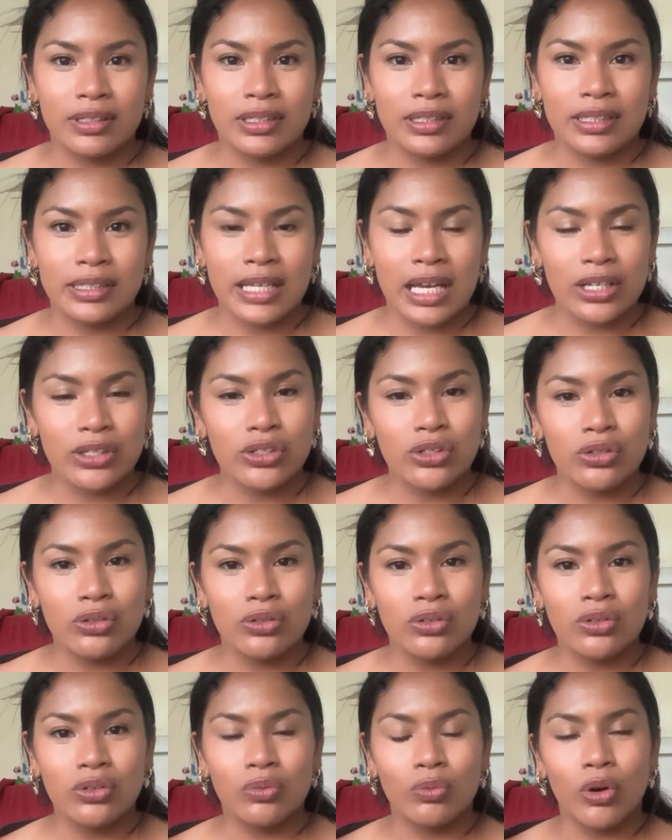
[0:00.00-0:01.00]

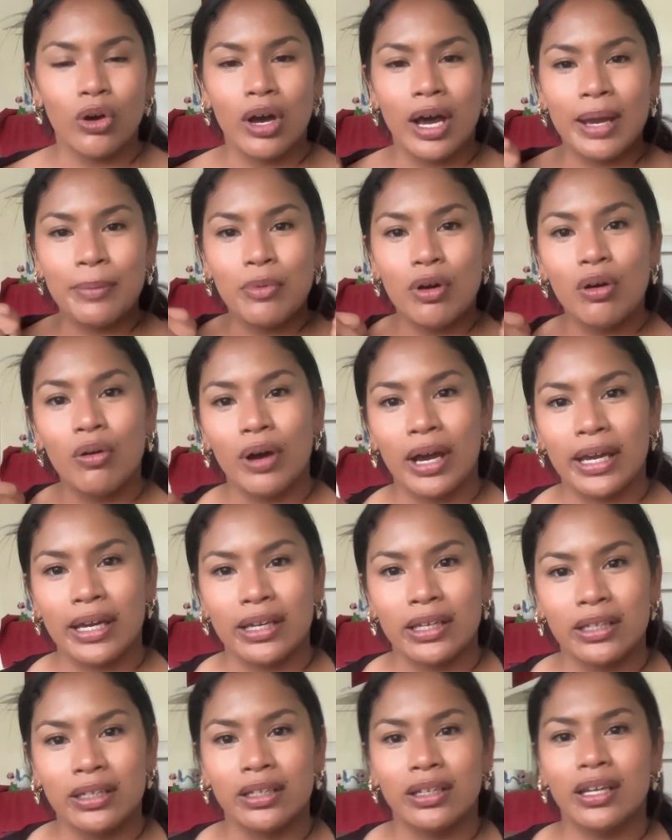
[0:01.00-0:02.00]
tattoo, well, I'm
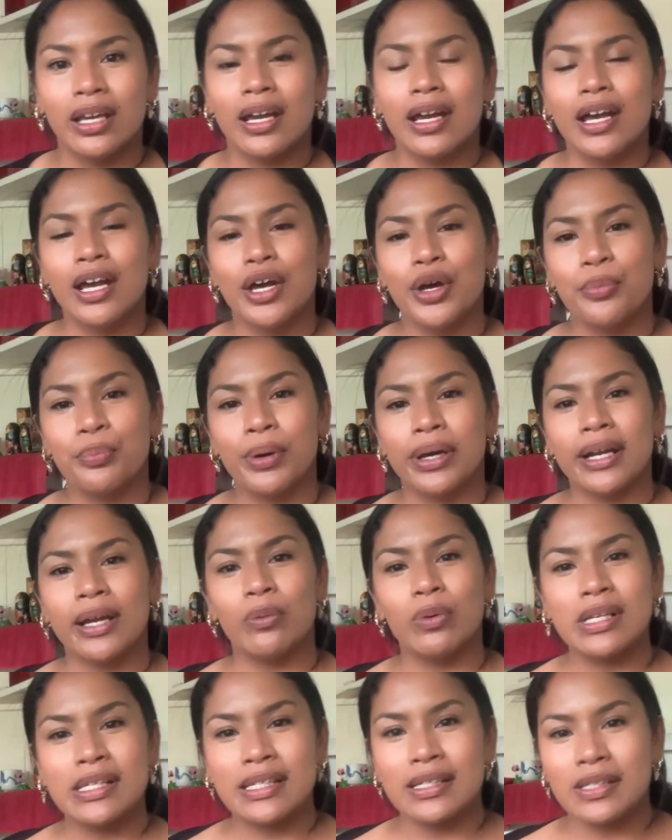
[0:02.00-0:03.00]
Hawaiian, but I
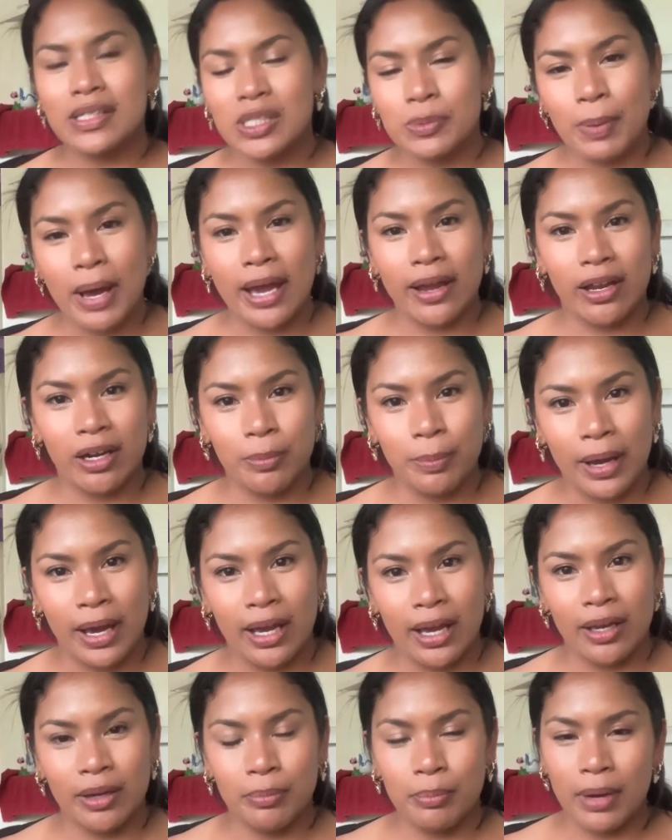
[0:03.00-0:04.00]
was inspired
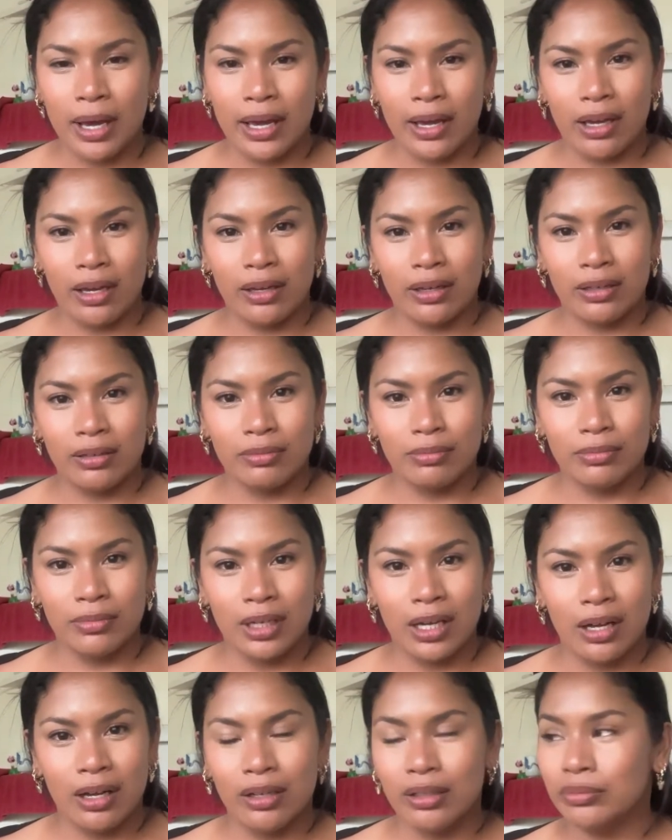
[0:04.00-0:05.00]
by my
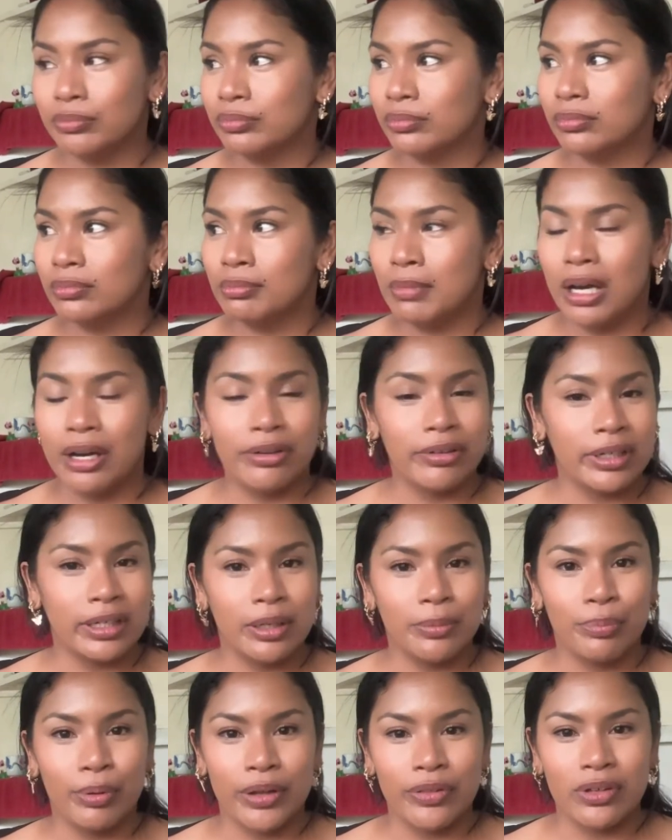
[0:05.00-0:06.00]
Maori
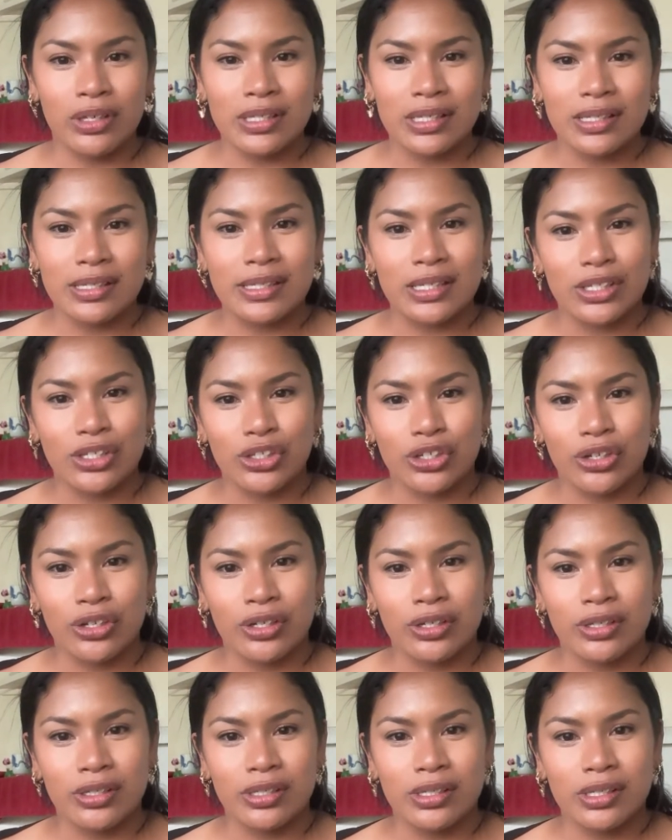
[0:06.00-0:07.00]
brothers and
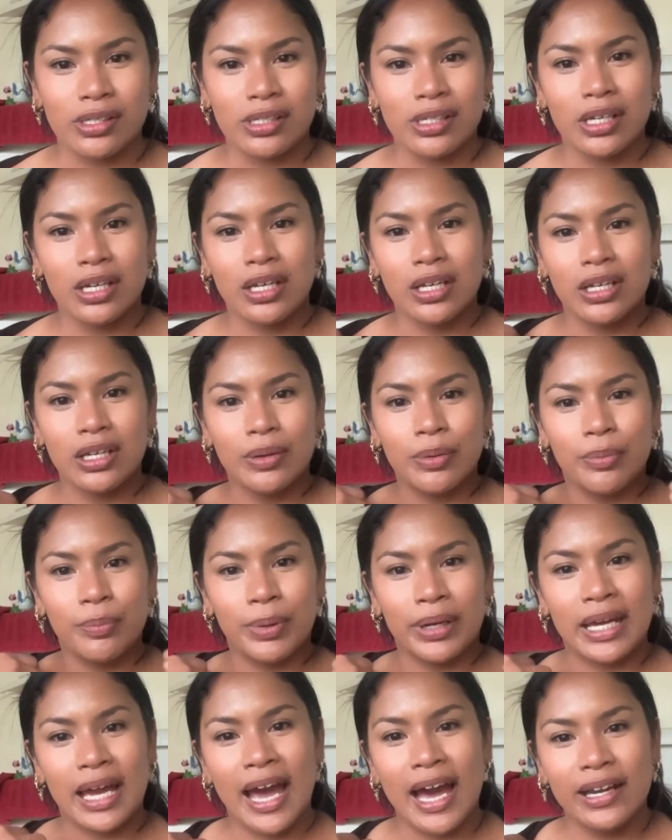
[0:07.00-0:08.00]
sisters, but
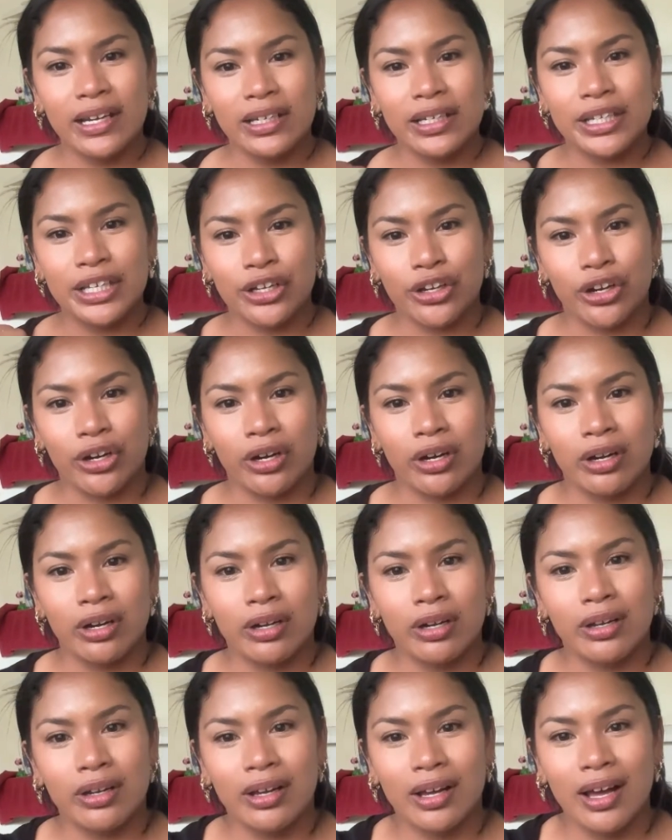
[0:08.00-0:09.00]
I had it here,
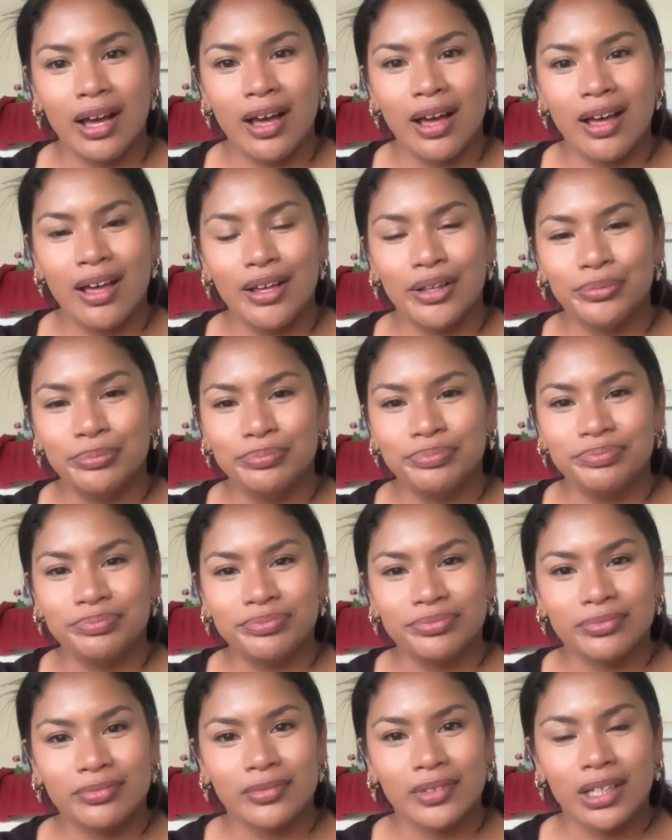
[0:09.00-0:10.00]
done
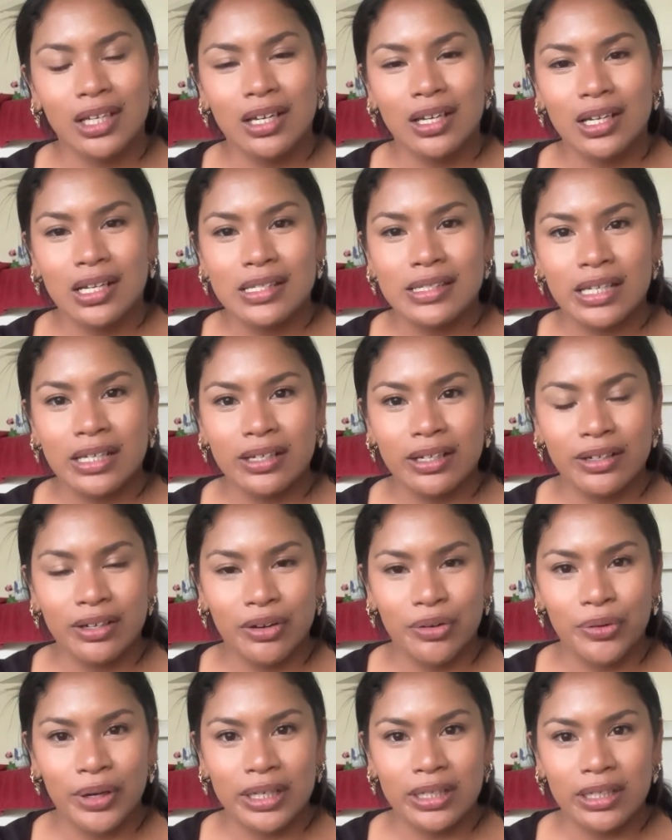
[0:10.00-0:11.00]
in
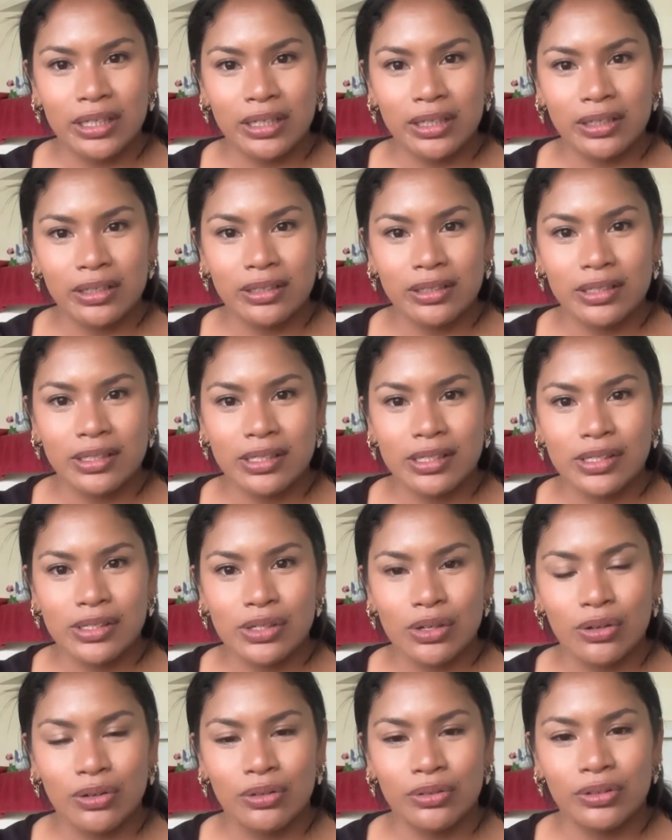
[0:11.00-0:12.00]
Hawaii.
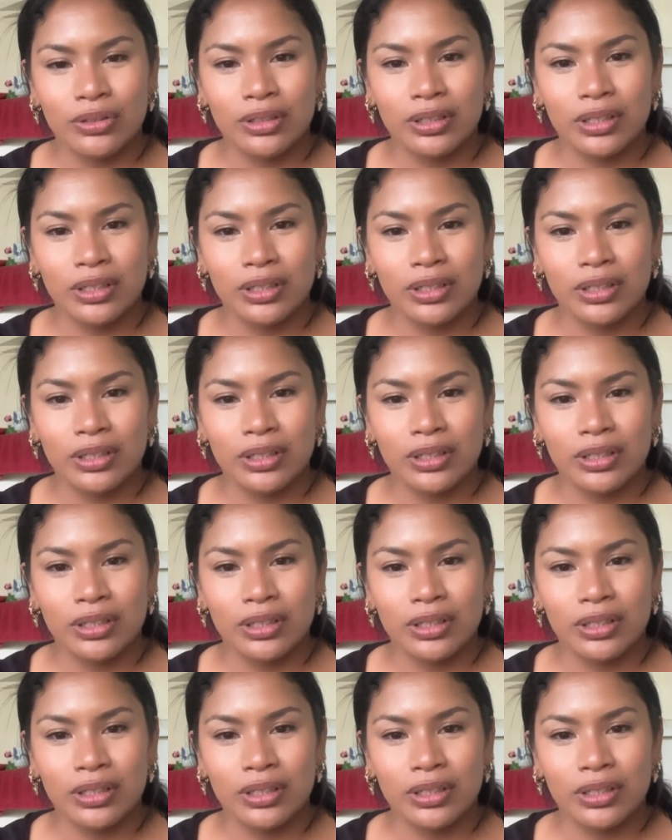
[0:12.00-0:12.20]
So